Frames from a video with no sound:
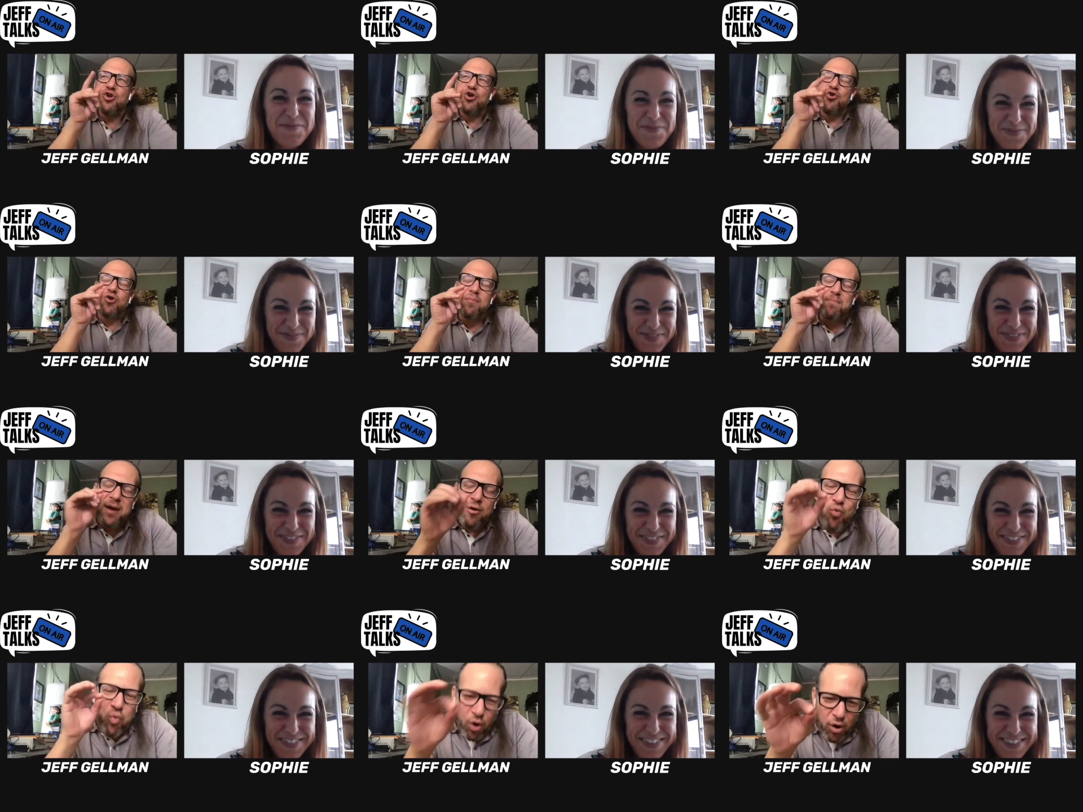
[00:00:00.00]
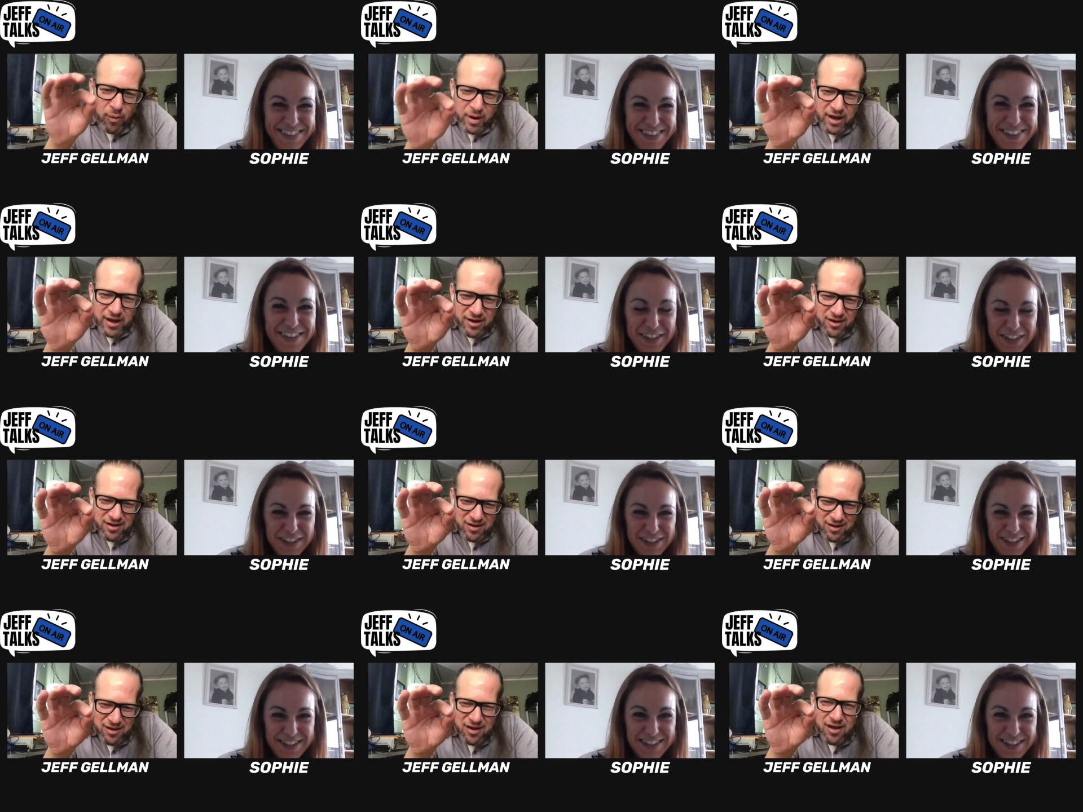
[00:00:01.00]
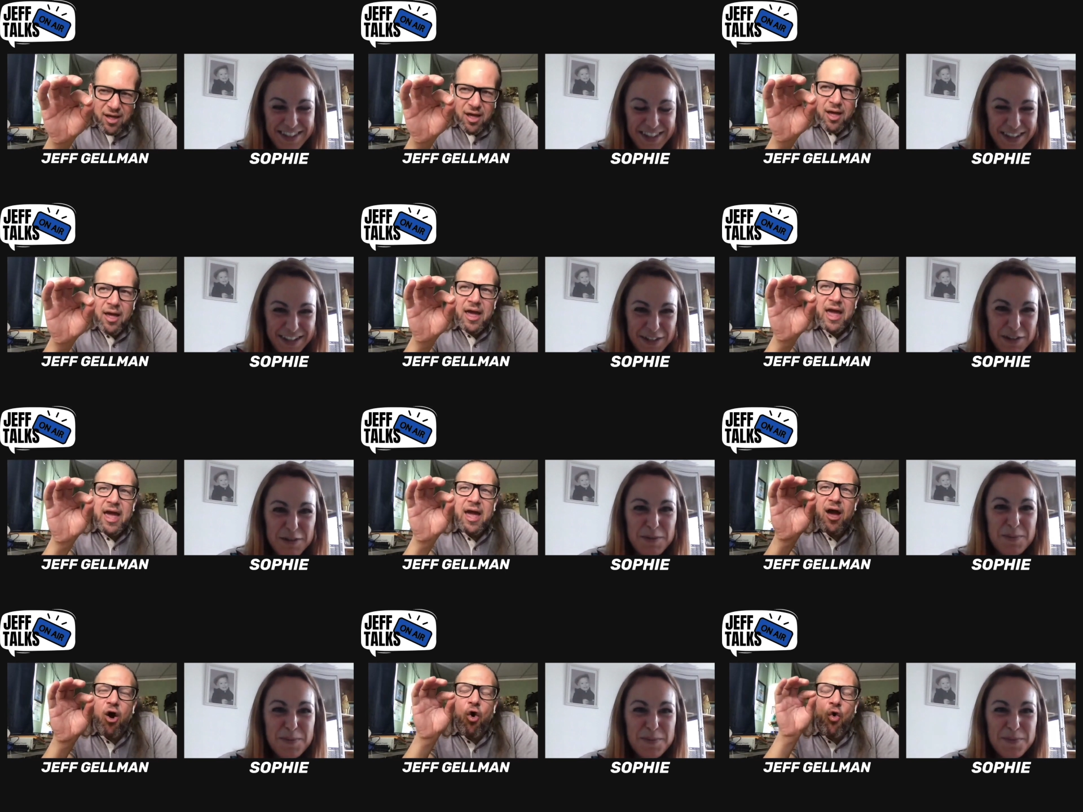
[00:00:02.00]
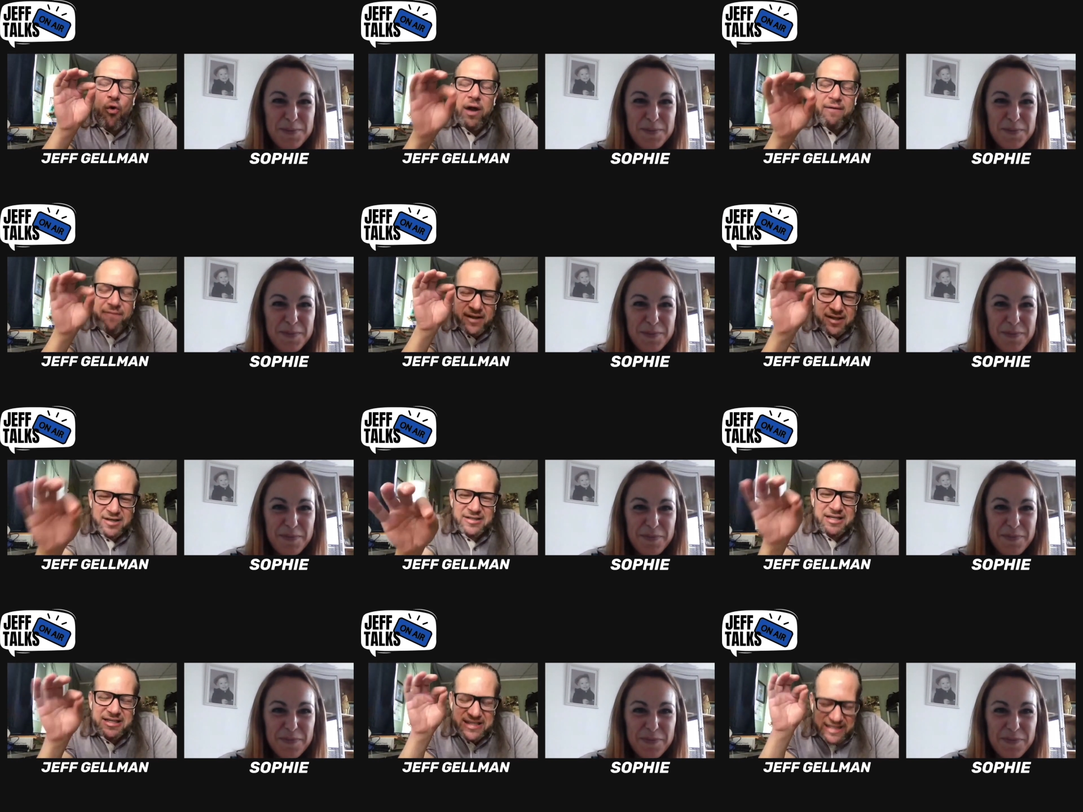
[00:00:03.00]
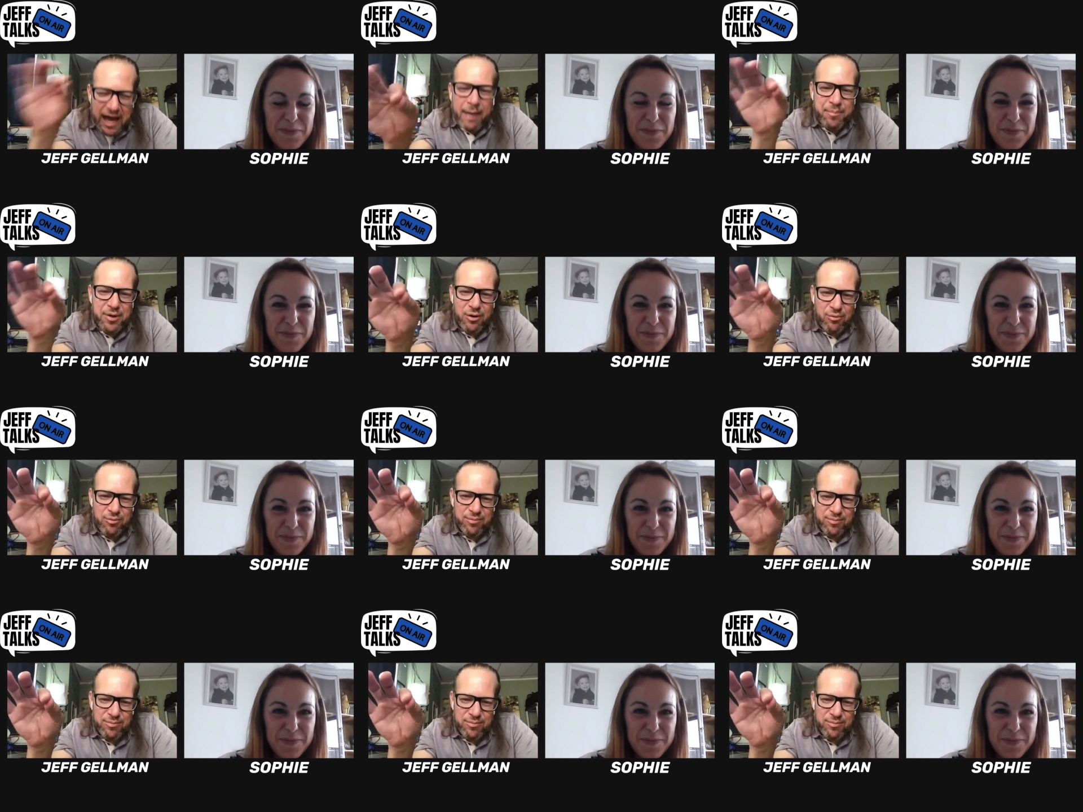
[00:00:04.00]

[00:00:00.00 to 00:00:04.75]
Speaker 1: You can be worried. Yeah. Only if it doesn't stop you.